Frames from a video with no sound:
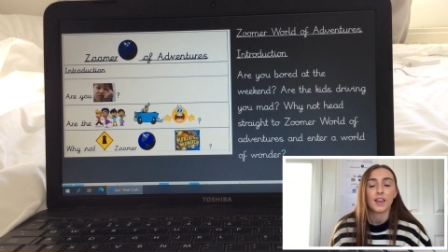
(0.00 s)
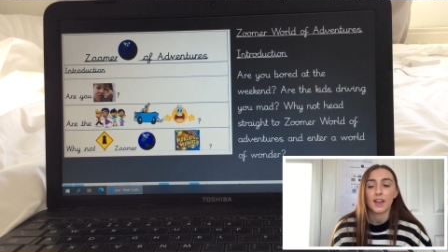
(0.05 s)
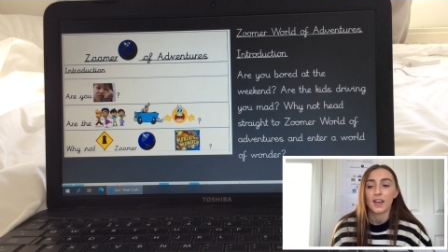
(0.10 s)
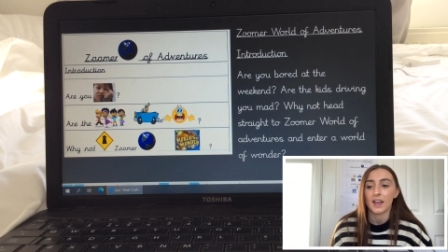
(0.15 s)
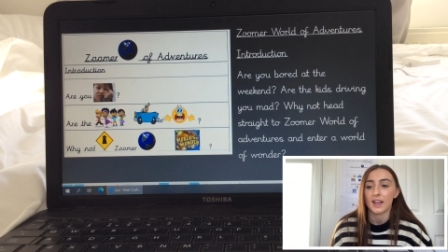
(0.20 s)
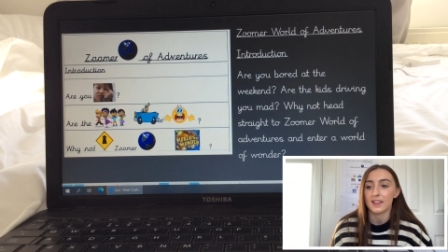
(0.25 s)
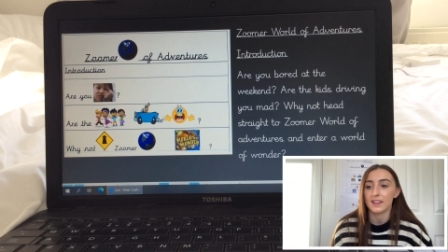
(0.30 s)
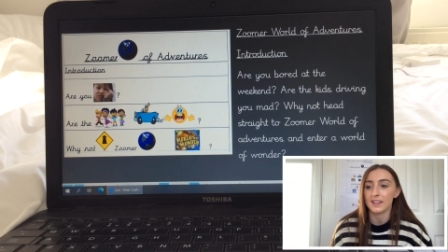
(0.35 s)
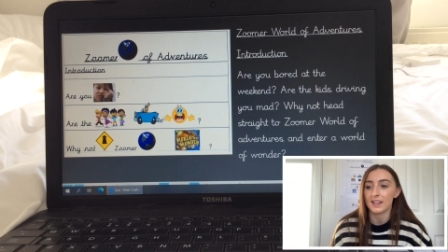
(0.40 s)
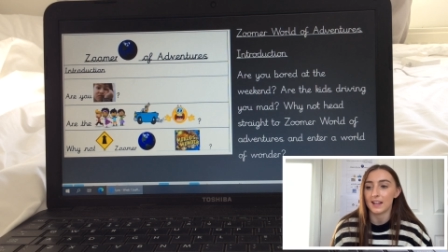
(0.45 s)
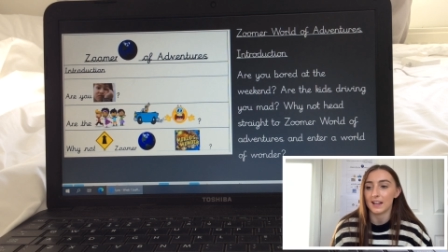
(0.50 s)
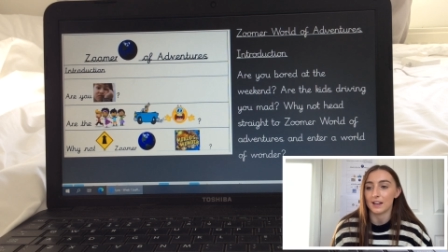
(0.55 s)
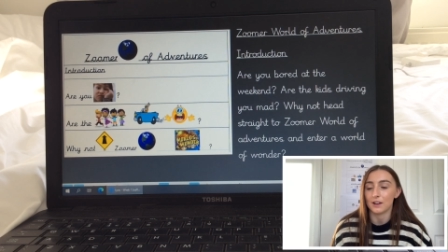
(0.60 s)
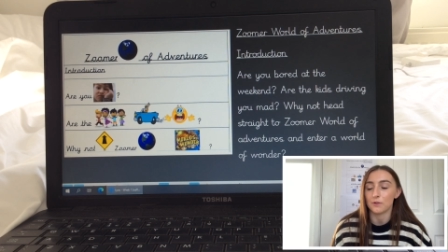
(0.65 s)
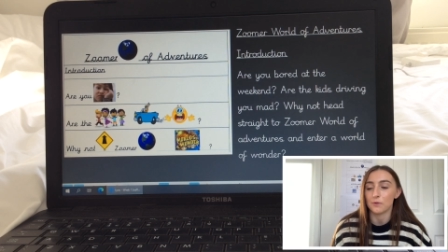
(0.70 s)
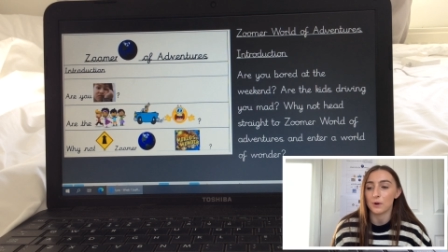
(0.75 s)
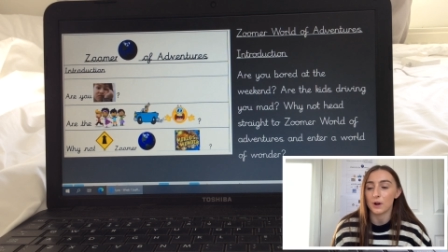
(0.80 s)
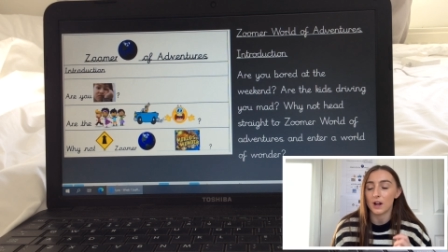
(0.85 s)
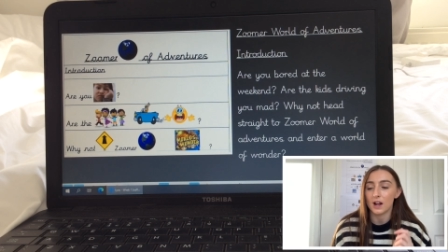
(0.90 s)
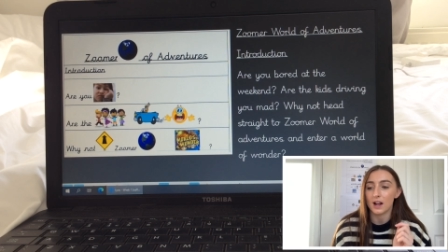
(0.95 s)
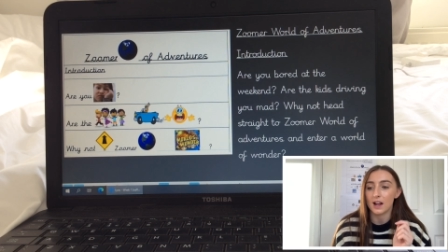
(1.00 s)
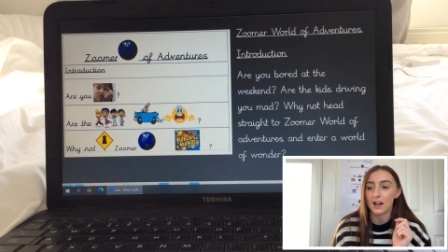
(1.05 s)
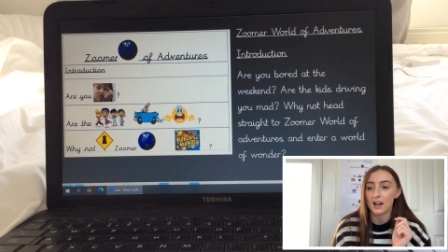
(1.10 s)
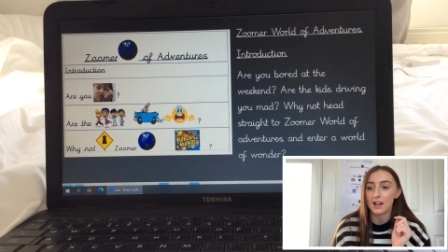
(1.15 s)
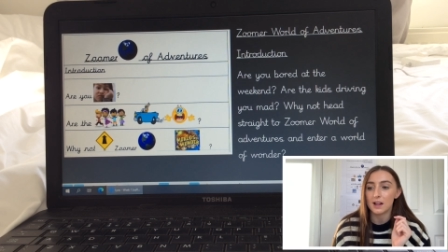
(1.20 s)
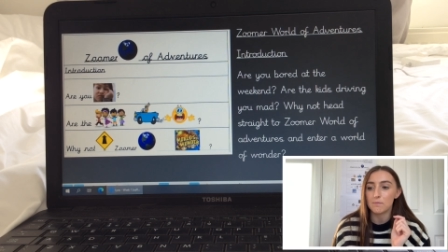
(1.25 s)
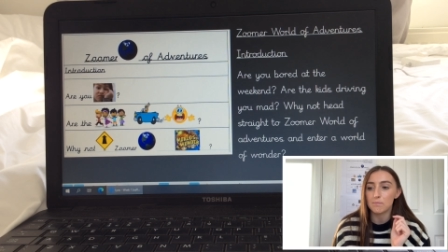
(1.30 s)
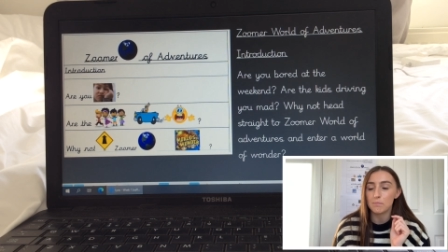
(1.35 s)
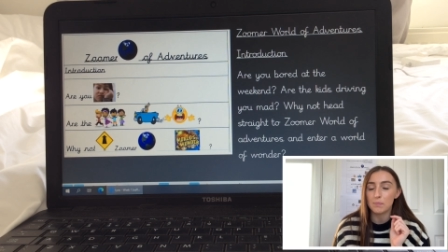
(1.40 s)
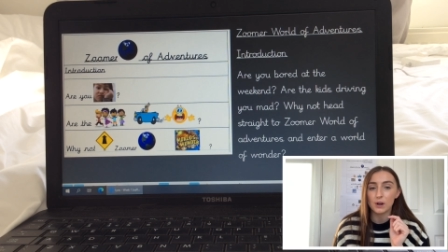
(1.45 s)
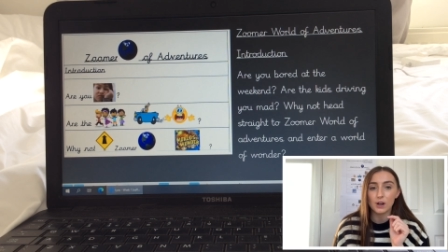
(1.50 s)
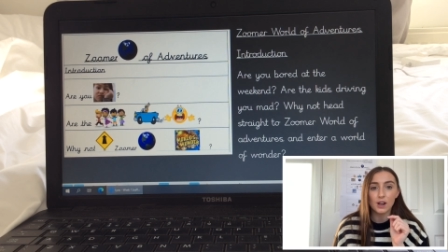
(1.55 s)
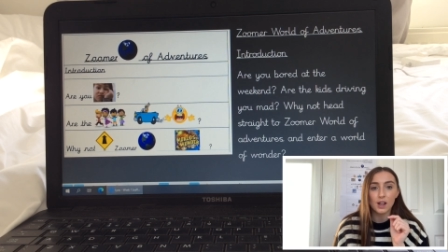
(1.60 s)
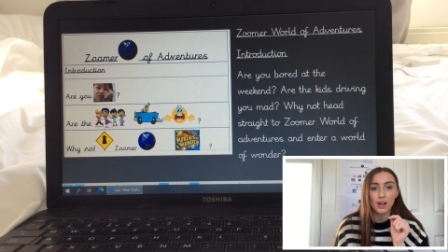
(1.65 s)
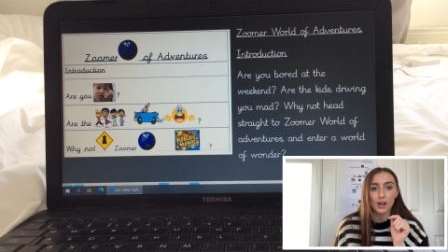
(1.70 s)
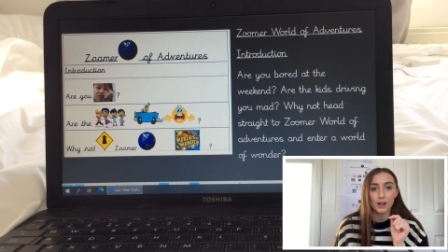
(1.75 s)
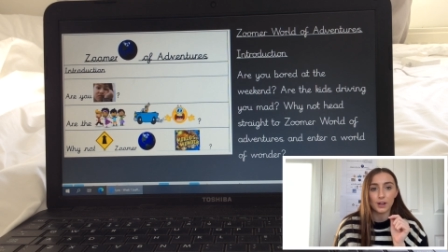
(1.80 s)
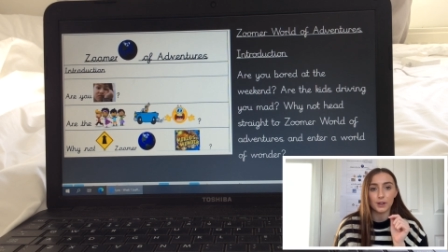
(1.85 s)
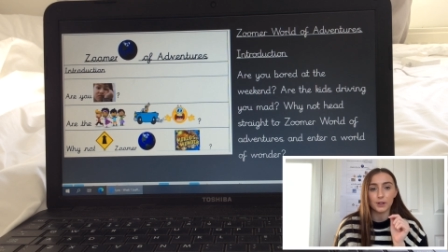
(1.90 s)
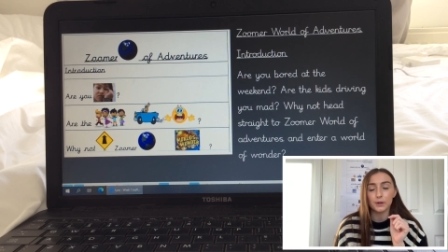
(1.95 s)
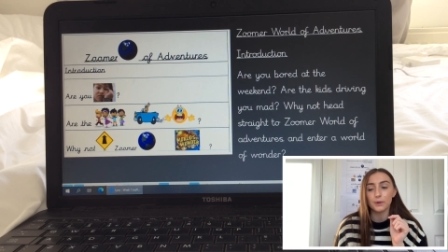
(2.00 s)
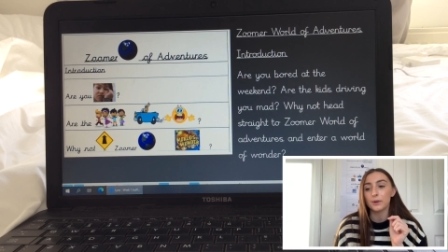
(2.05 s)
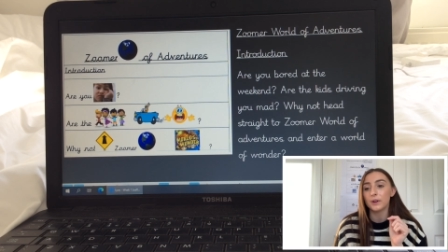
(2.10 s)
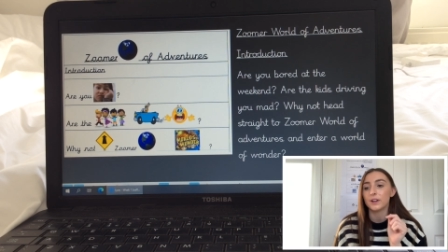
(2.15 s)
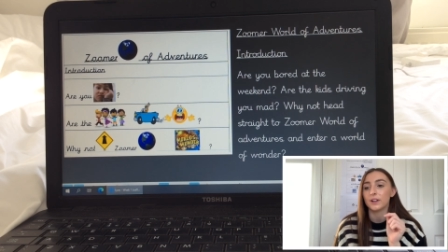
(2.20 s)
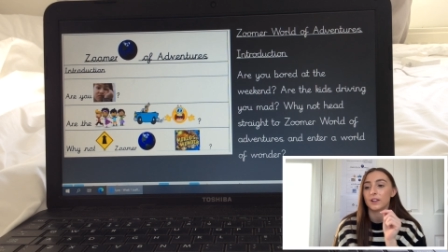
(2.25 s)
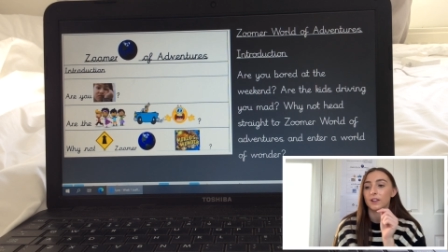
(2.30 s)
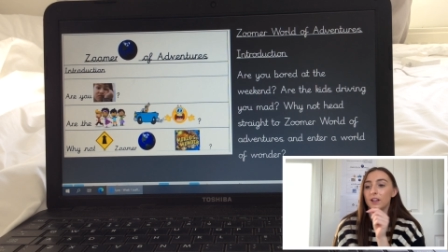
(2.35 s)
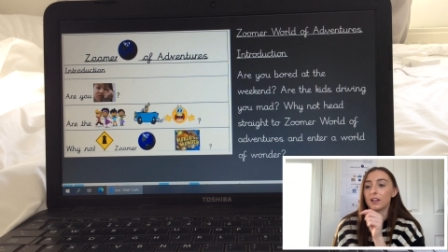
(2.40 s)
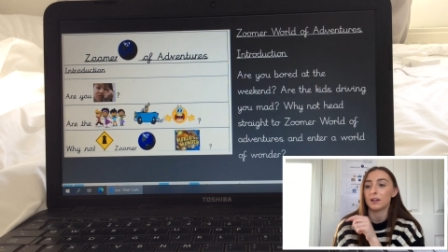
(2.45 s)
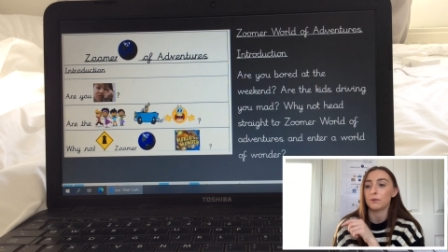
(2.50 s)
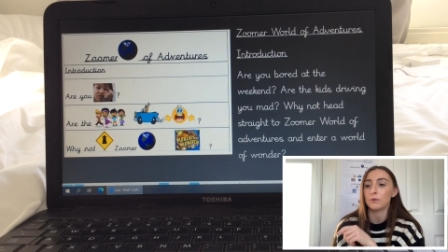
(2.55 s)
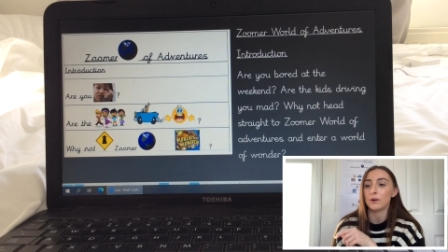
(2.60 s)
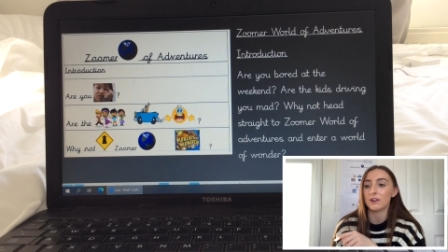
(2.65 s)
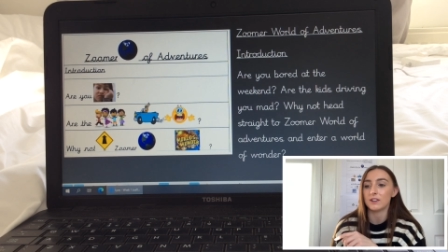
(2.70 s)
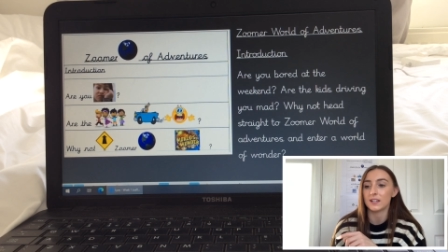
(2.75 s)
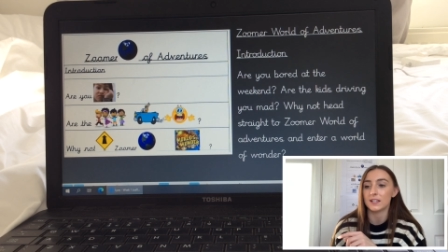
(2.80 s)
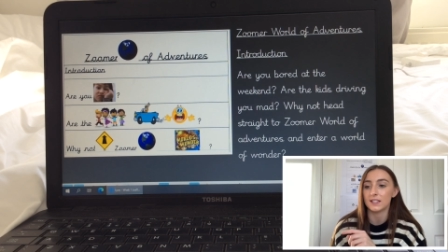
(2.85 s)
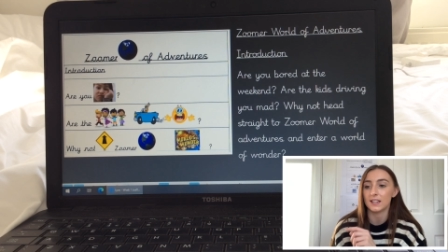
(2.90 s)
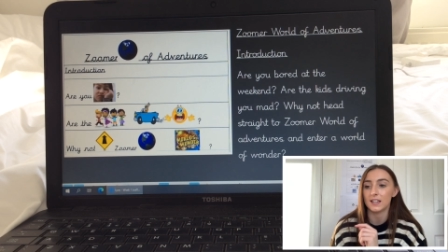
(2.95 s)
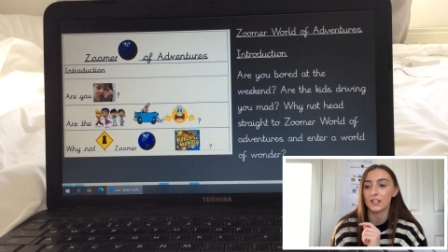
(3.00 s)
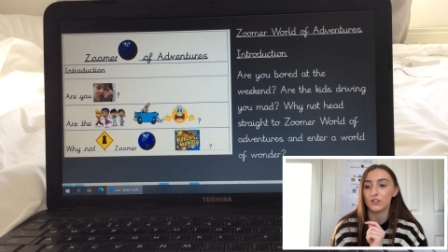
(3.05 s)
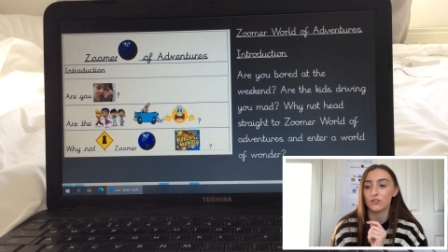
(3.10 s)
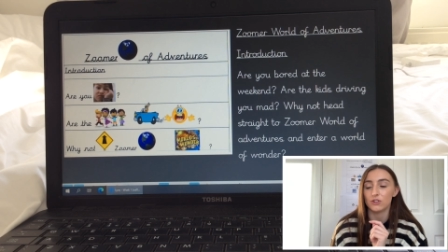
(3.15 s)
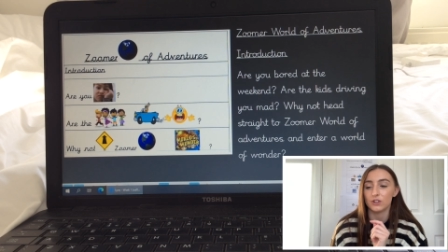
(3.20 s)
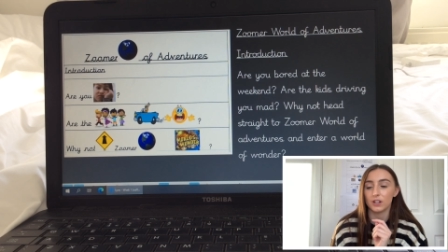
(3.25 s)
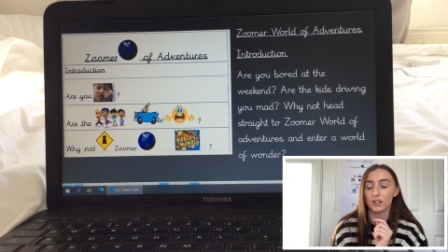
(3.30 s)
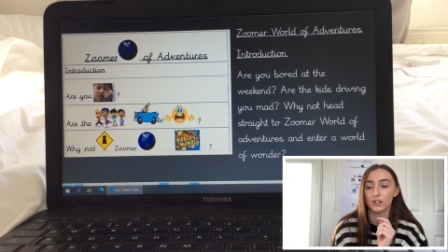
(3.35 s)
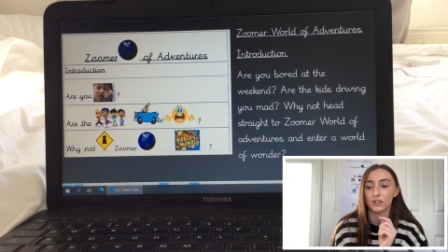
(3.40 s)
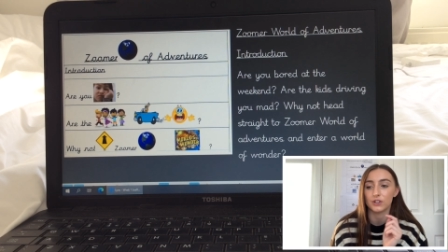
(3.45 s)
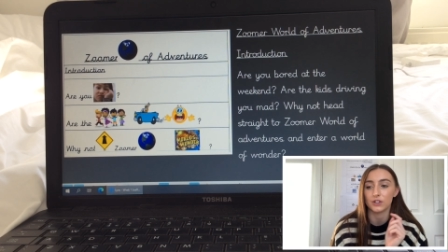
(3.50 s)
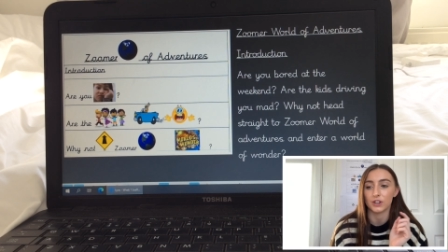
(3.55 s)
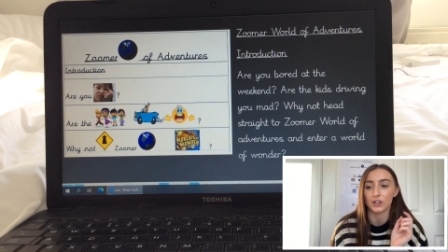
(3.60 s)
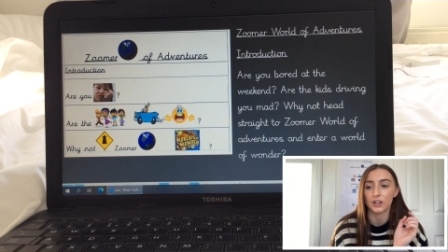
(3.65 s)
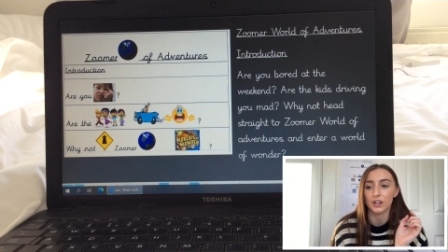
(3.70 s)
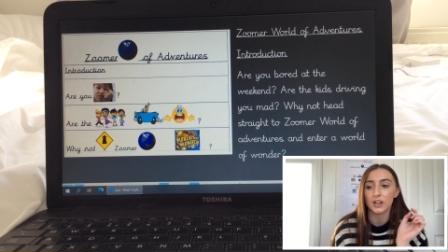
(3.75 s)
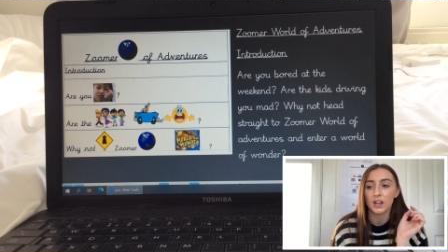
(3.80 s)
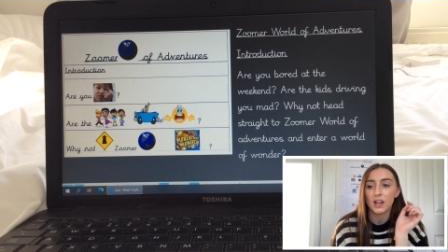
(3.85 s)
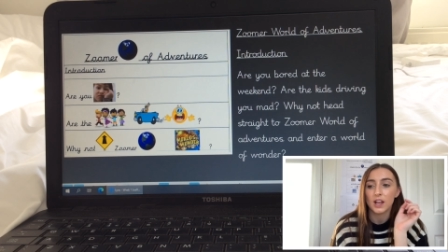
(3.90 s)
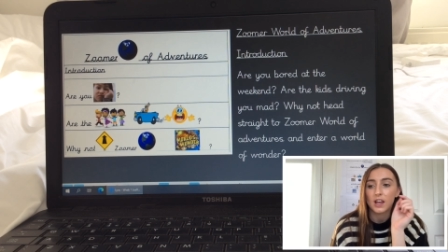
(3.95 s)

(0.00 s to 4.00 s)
Now, below where it says introduction,